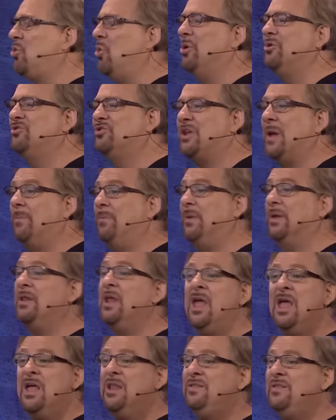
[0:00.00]
towards
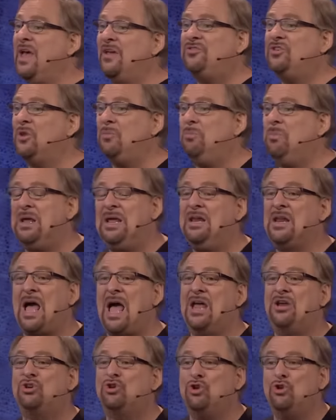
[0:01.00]
something doesn't mean
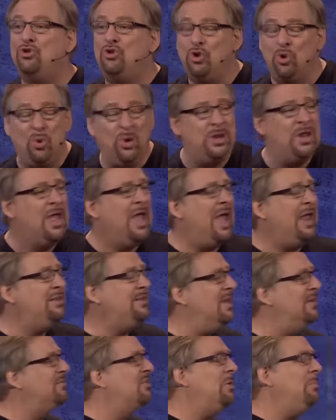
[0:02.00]
I should do it
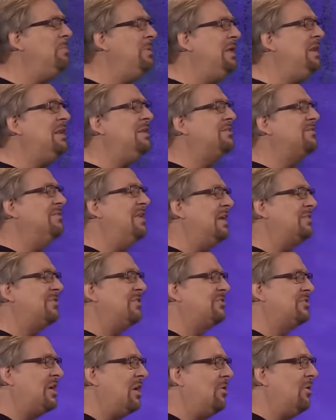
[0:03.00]
and doesn't mean it's
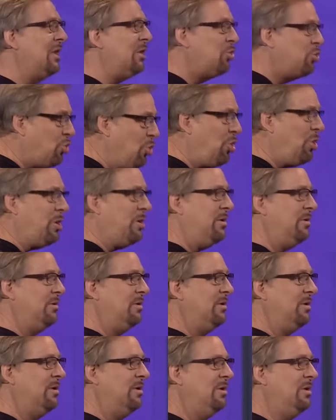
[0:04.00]
necessarily good.
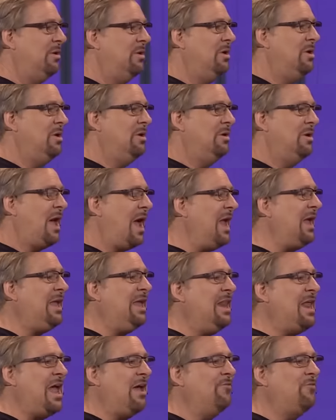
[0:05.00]
I
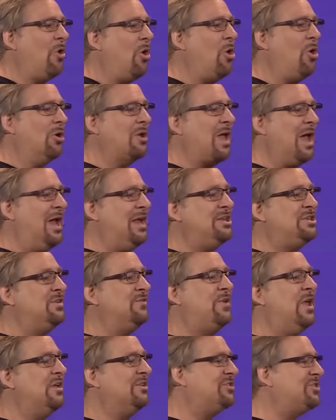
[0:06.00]
can have all kinds
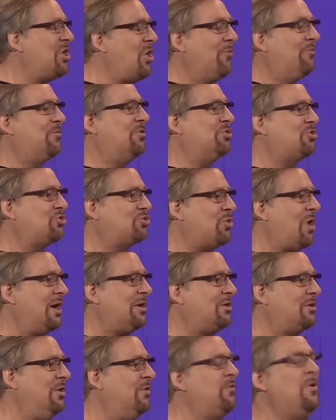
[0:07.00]
of
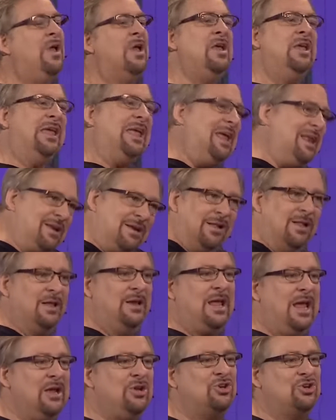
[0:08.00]
self-destructive
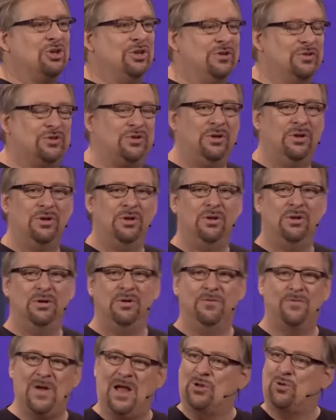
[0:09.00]
inclinations.
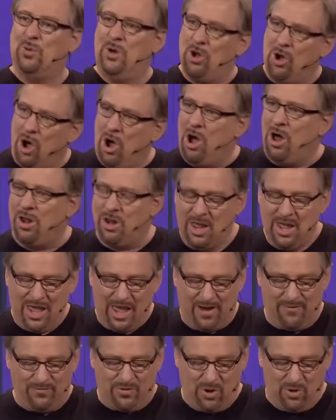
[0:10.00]
In fact, we all
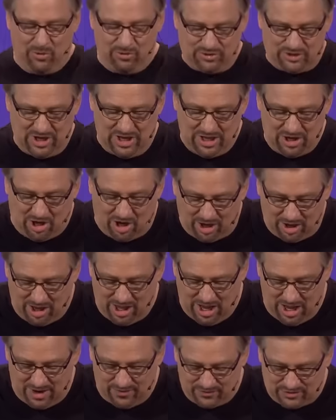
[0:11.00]
have those in our
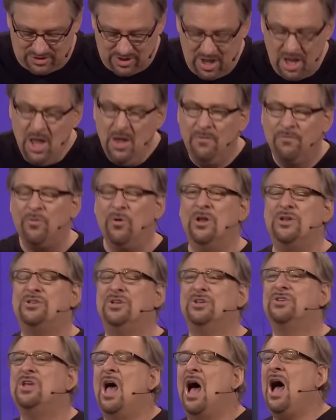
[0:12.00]
lives. For
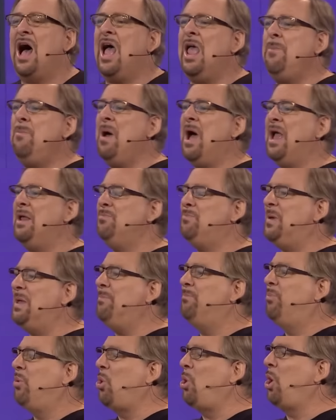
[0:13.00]
instance, I might be
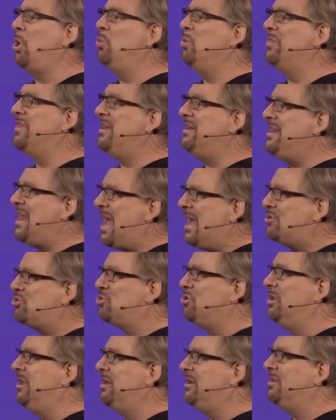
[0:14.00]
born with a
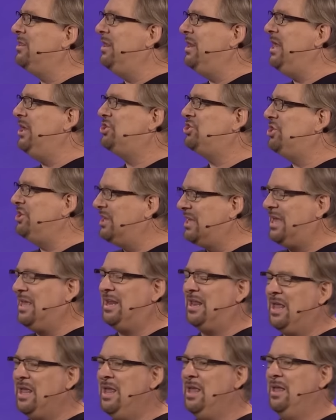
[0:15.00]
natural inclination to
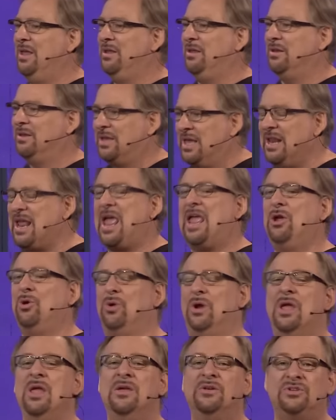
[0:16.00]
get
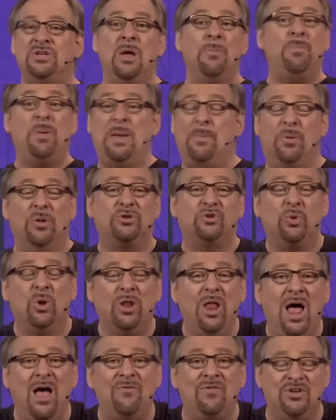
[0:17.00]
angry. Some people, it's
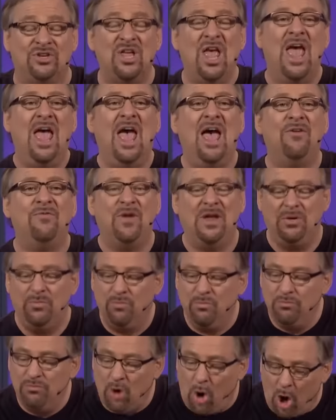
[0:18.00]
real obvious, have a
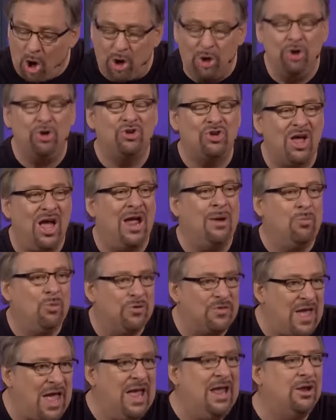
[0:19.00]
harder time
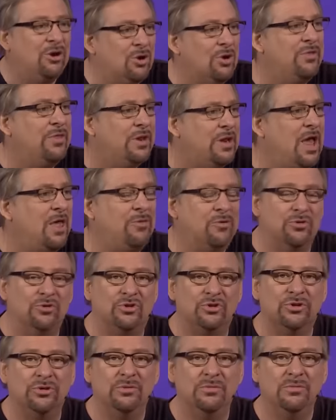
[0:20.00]
with anger than
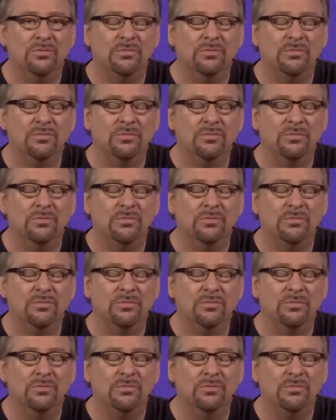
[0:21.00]
others.